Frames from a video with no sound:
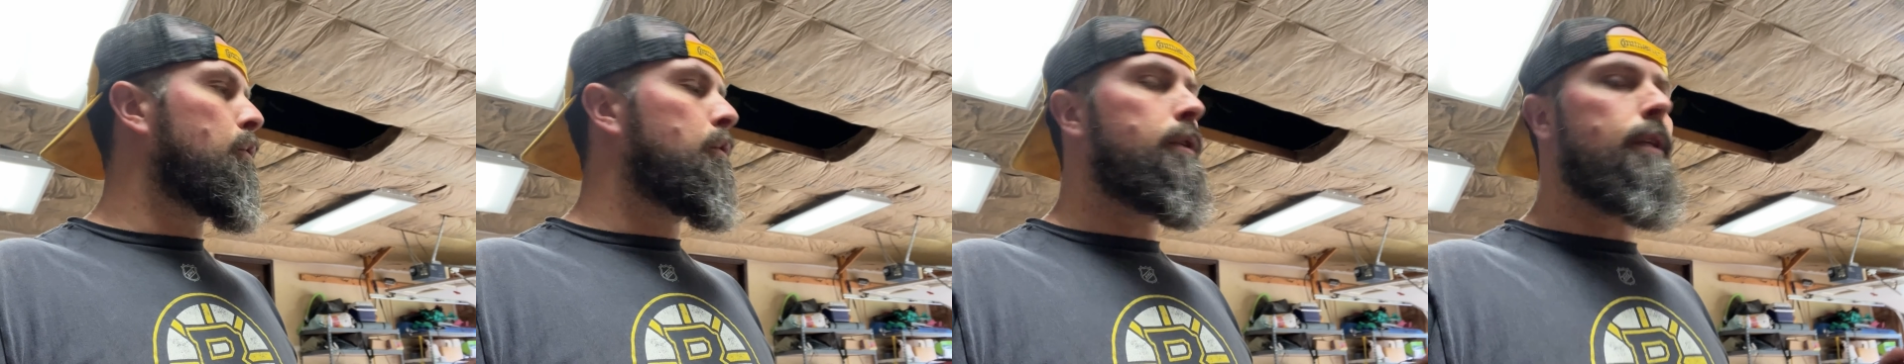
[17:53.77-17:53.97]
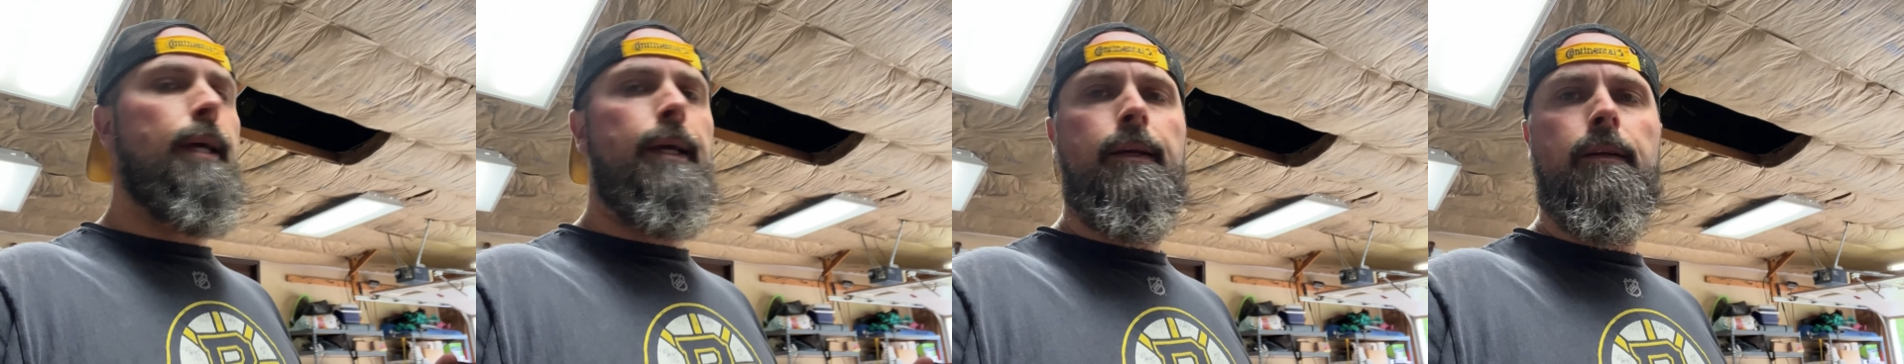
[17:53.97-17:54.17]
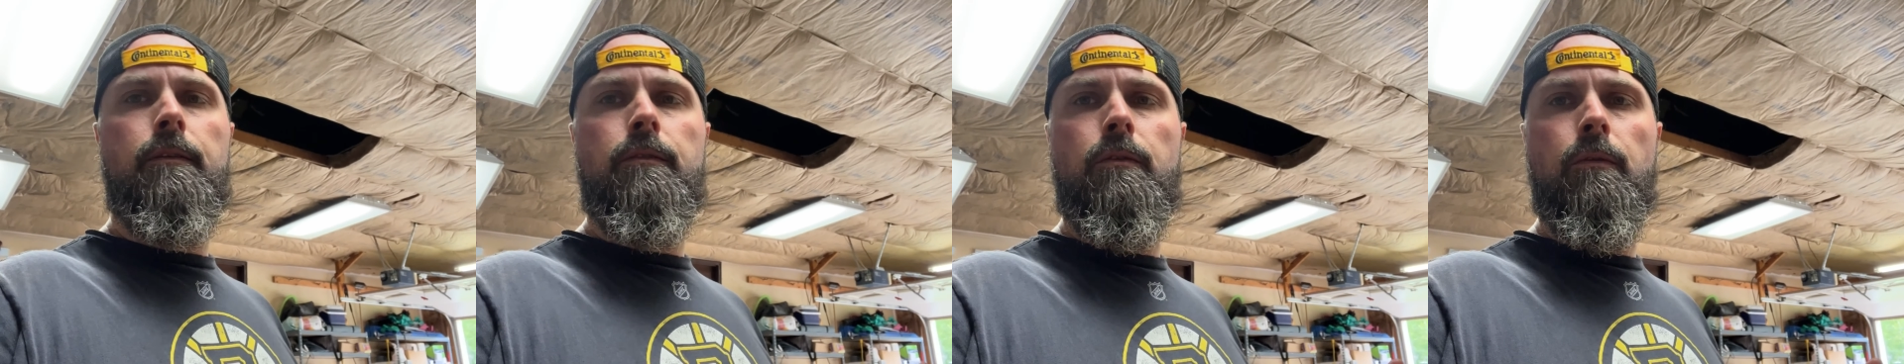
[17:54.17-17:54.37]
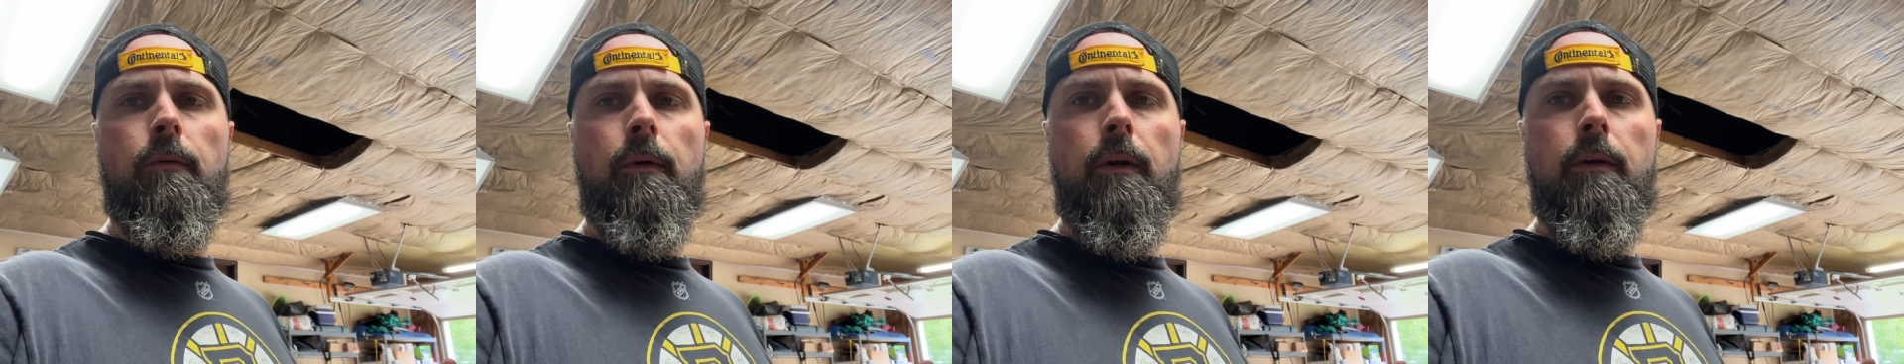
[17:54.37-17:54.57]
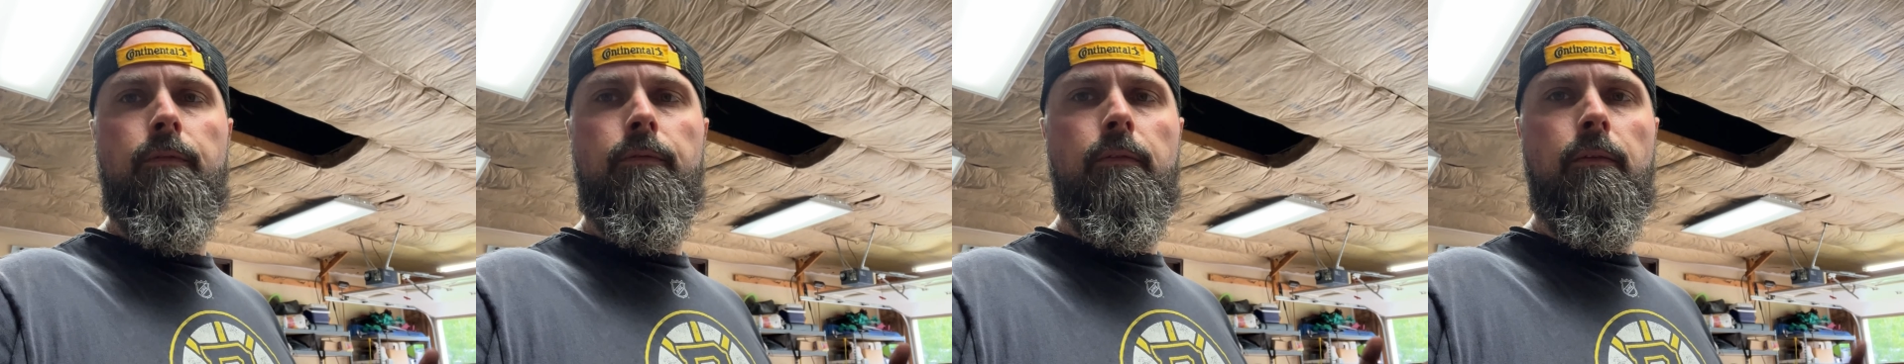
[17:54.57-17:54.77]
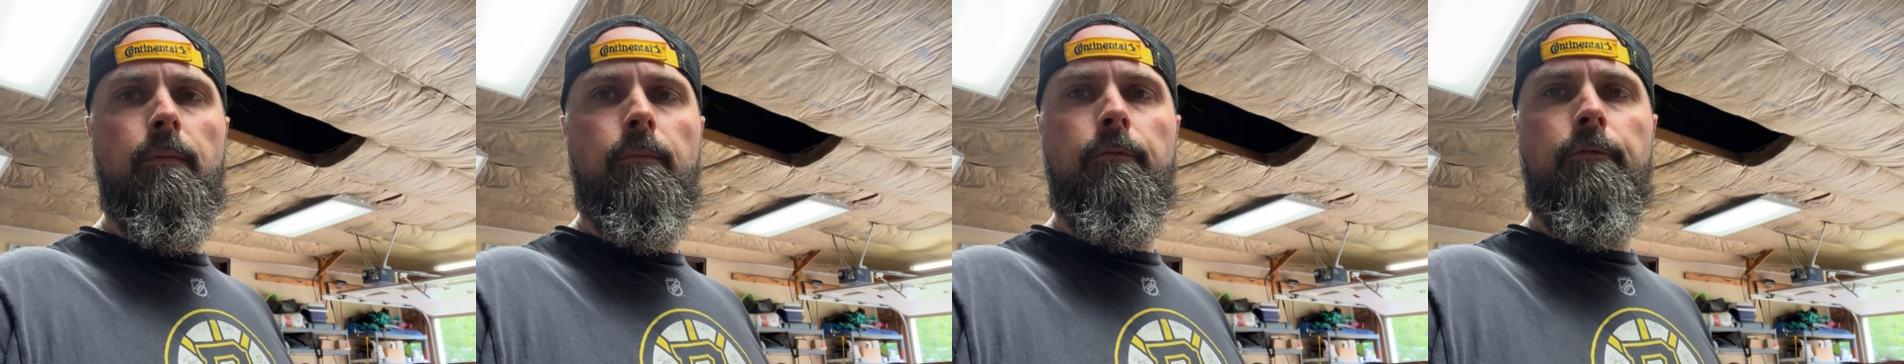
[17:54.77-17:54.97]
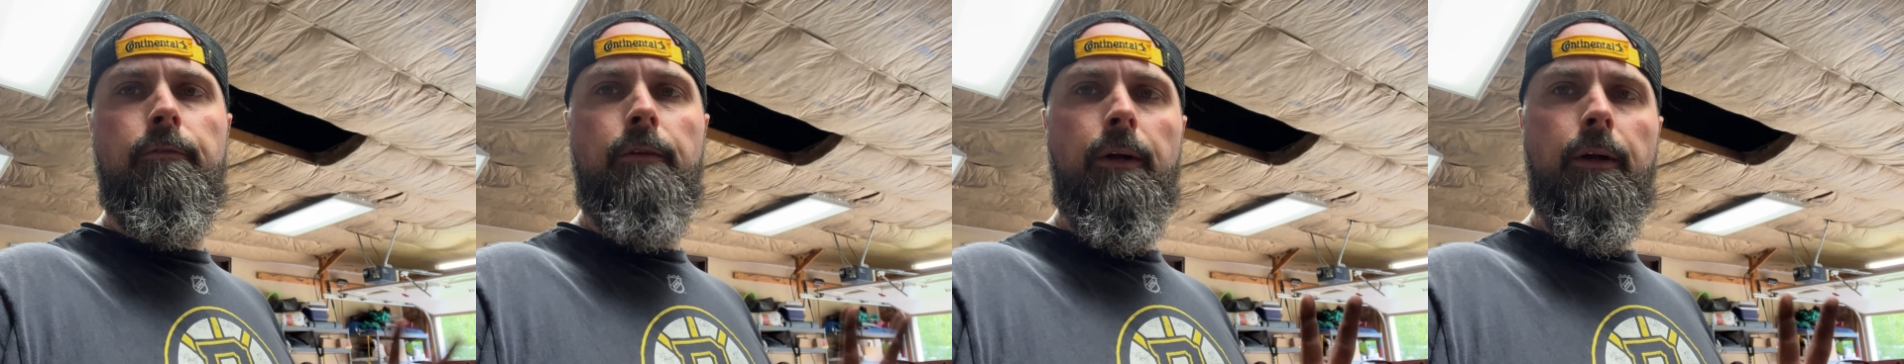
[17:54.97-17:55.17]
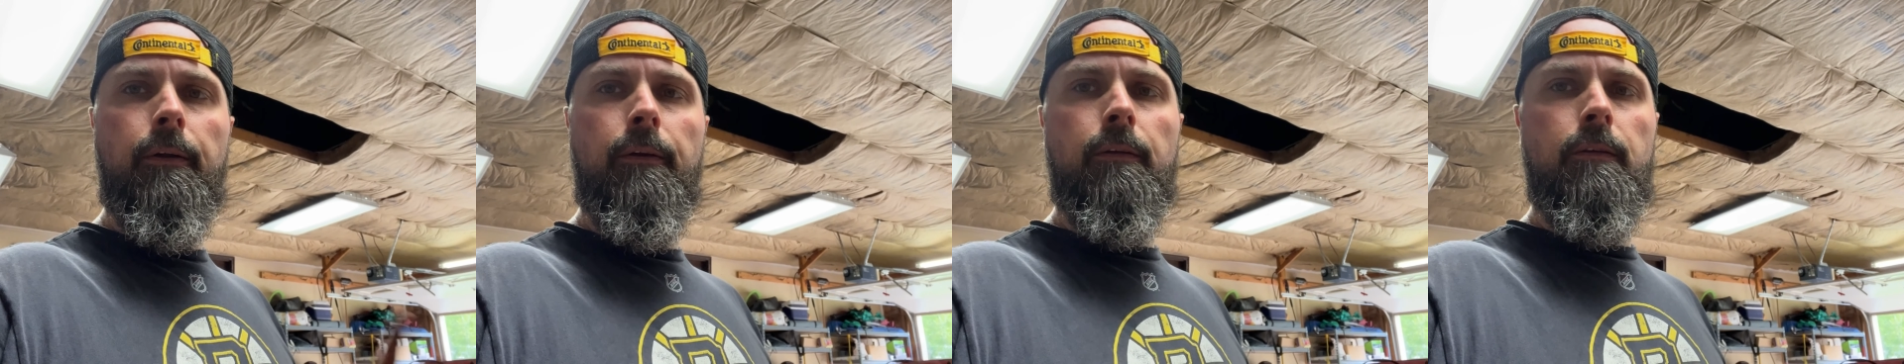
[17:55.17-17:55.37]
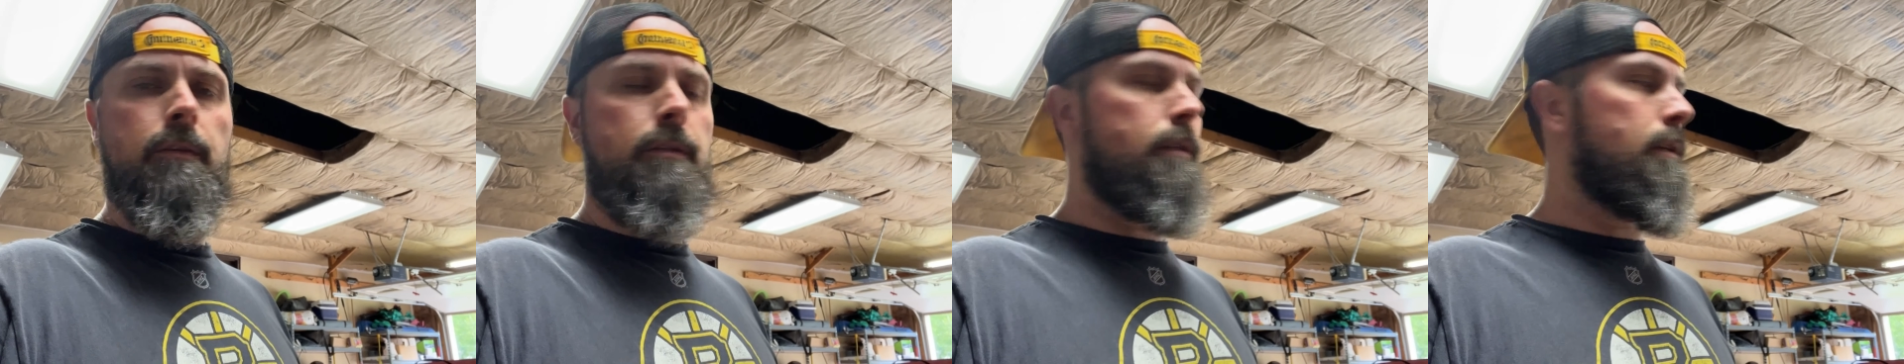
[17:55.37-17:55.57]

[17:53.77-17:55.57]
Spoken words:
seconds away from firing this